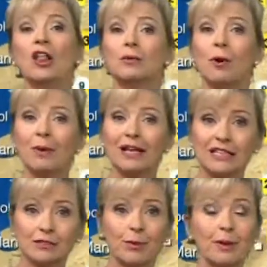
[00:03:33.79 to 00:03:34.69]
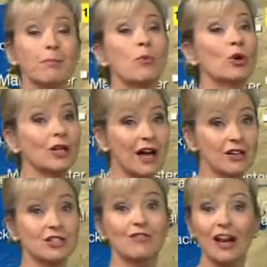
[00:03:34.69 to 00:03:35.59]
There will be a little bit more
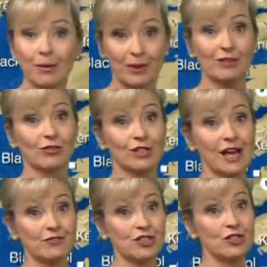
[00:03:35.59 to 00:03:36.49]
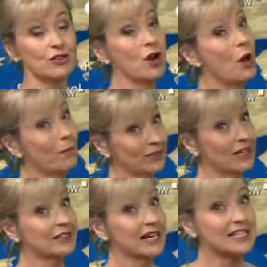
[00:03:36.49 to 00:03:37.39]
cloud developing through the afternoon, but
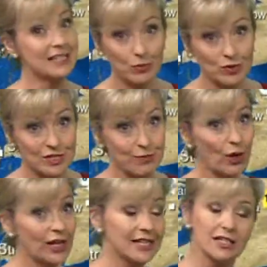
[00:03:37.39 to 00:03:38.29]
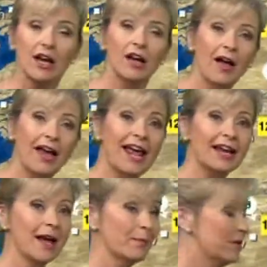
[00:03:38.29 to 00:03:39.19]
nonetheless, it won't spoil it. And heading